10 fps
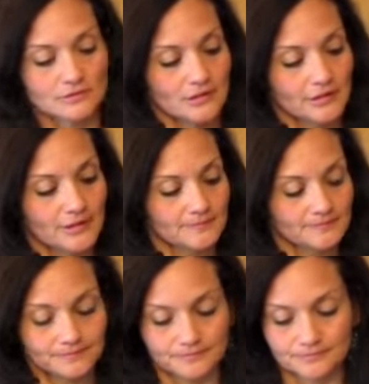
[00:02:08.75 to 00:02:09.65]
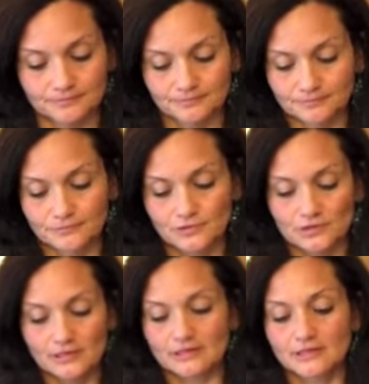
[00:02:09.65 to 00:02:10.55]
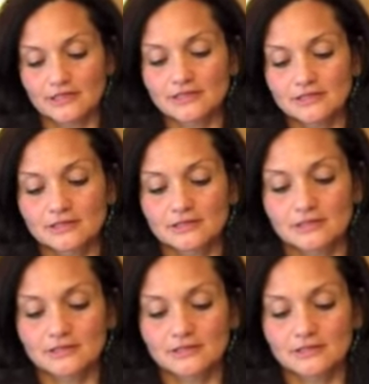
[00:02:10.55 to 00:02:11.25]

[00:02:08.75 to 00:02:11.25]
Okay, just like this.